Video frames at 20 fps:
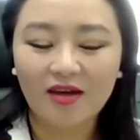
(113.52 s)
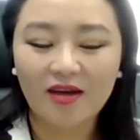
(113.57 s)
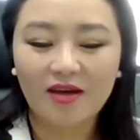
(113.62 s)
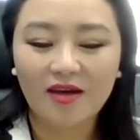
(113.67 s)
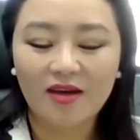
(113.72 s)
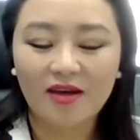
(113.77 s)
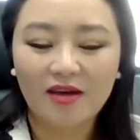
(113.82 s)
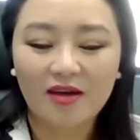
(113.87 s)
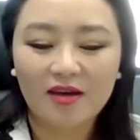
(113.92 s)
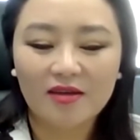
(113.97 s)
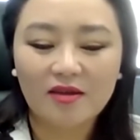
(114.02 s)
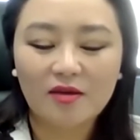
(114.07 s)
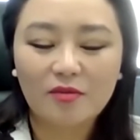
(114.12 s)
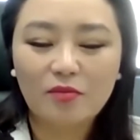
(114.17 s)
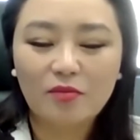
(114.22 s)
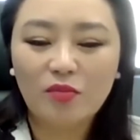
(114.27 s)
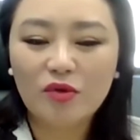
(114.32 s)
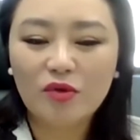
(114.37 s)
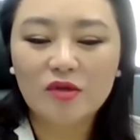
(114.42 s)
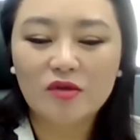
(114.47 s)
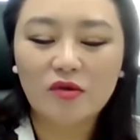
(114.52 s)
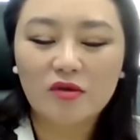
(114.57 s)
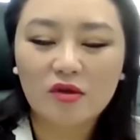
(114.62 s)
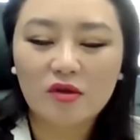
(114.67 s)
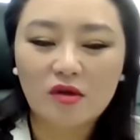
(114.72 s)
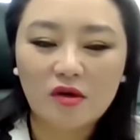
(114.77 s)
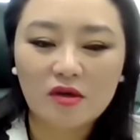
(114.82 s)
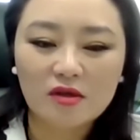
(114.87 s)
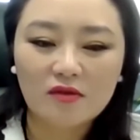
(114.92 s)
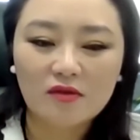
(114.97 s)
and put it on
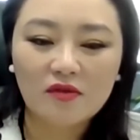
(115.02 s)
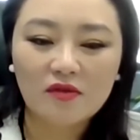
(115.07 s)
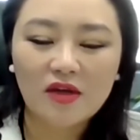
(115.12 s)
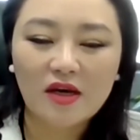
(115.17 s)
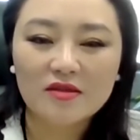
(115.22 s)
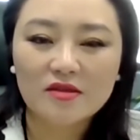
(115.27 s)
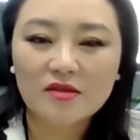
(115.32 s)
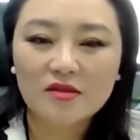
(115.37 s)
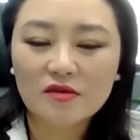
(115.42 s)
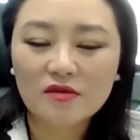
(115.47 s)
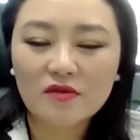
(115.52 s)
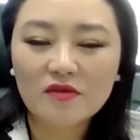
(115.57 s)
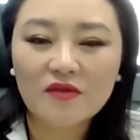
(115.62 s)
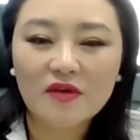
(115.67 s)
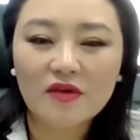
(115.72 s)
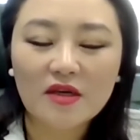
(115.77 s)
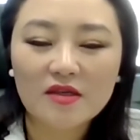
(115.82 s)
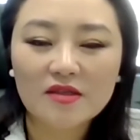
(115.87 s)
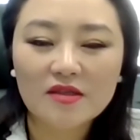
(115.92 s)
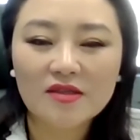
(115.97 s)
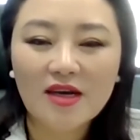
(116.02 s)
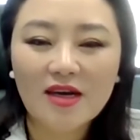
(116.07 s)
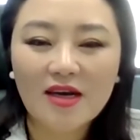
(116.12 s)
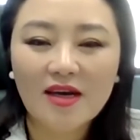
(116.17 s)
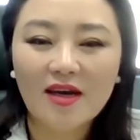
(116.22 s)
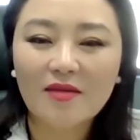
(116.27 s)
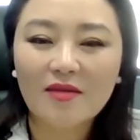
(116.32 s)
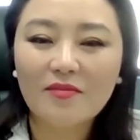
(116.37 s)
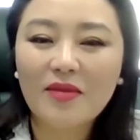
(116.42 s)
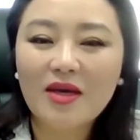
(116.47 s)
the flat surface
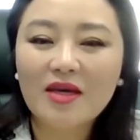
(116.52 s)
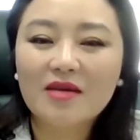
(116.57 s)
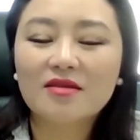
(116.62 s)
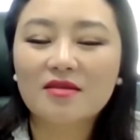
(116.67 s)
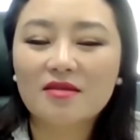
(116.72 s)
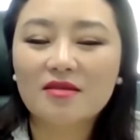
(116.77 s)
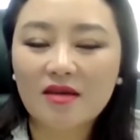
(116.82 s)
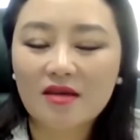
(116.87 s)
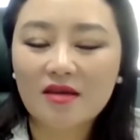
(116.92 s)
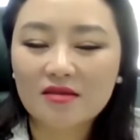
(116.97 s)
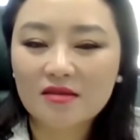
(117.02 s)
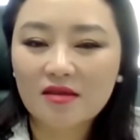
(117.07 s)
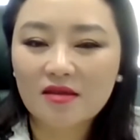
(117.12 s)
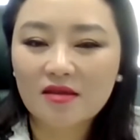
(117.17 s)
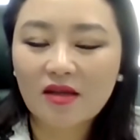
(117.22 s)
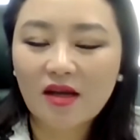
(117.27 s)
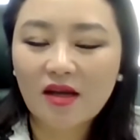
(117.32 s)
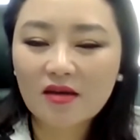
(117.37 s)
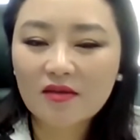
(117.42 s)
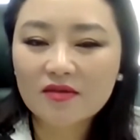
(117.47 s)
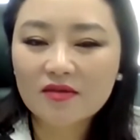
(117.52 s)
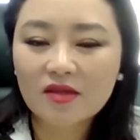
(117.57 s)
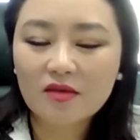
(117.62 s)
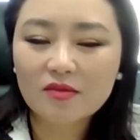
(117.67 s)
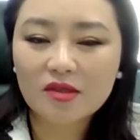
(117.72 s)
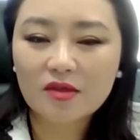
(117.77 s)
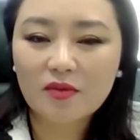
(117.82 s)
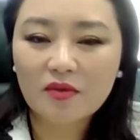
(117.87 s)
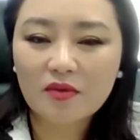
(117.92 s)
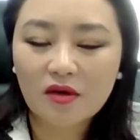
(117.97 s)
and make sense. A lot of
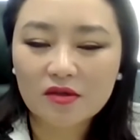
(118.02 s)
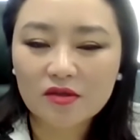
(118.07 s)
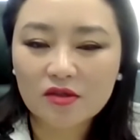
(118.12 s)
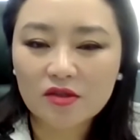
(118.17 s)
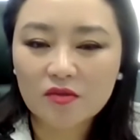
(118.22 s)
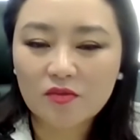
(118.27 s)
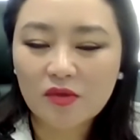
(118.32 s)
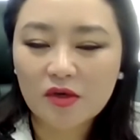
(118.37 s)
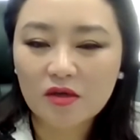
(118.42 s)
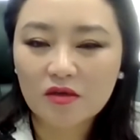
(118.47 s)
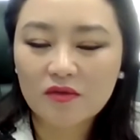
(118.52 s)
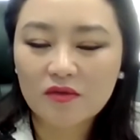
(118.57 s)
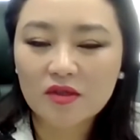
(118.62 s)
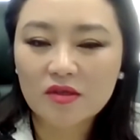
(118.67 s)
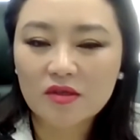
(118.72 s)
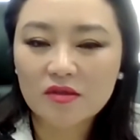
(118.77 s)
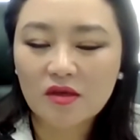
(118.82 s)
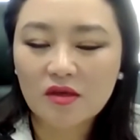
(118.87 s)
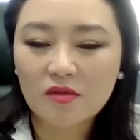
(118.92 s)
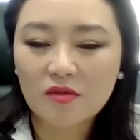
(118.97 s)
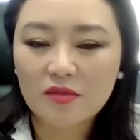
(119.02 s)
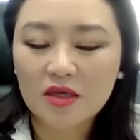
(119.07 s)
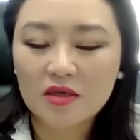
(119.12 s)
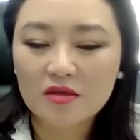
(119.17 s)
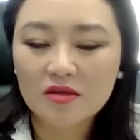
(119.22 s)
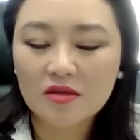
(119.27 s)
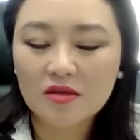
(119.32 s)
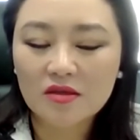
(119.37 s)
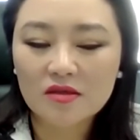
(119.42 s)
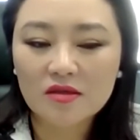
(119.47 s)
times subconscious part of it does not make
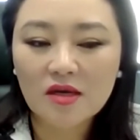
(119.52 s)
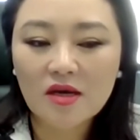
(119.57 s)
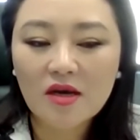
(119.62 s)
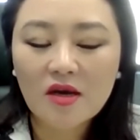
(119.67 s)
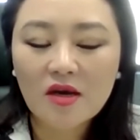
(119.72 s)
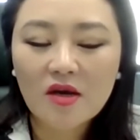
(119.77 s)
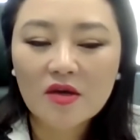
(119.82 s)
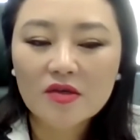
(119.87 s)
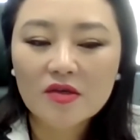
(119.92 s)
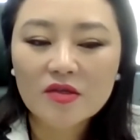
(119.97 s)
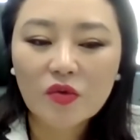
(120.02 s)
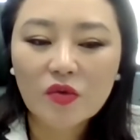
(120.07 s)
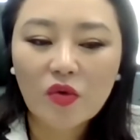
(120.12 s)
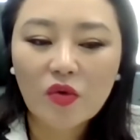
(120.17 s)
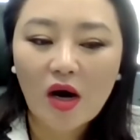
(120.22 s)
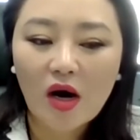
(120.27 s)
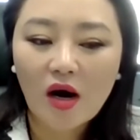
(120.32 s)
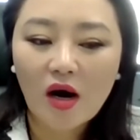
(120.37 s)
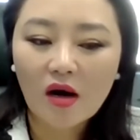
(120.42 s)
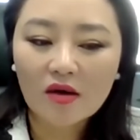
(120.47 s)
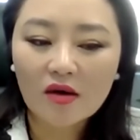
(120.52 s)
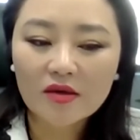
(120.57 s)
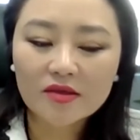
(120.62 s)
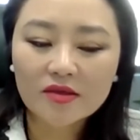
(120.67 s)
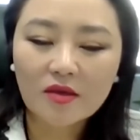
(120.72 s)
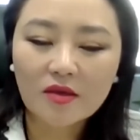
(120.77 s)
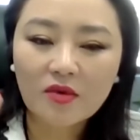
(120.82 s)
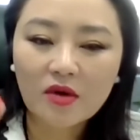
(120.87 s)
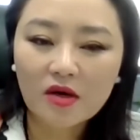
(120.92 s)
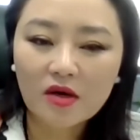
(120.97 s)
sense. So our
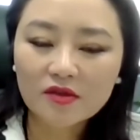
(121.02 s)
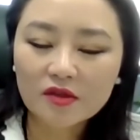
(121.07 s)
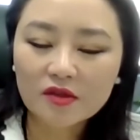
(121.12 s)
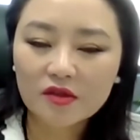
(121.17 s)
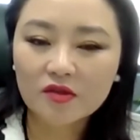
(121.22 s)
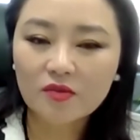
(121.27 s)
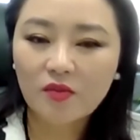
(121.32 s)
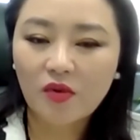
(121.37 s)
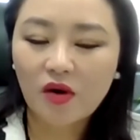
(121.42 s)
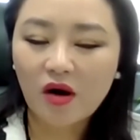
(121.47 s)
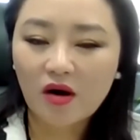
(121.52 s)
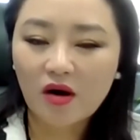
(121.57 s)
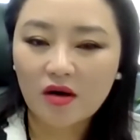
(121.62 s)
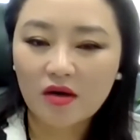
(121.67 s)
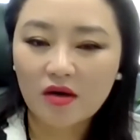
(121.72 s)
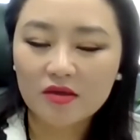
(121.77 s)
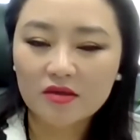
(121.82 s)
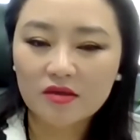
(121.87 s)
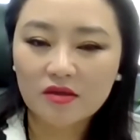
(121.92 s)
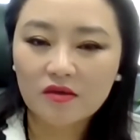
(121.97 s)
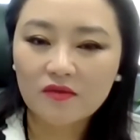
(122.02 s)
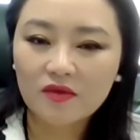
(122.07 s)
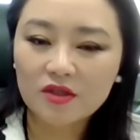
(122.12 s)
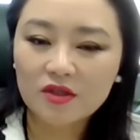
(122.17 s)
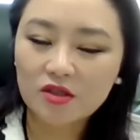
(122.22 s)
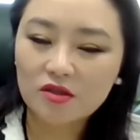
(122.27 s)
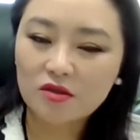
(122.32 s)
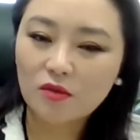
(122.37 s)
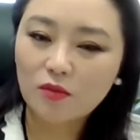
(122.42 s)
subconscious part, which is